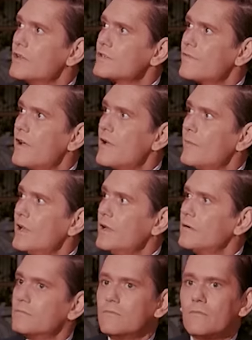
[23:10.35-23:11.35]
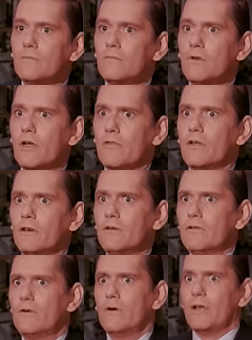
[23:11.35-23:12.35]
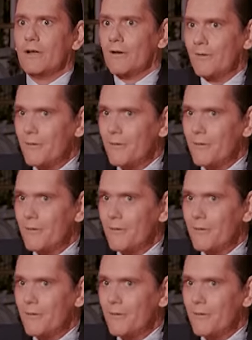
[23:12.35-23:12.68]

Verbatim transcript: For this family? Nothing doing.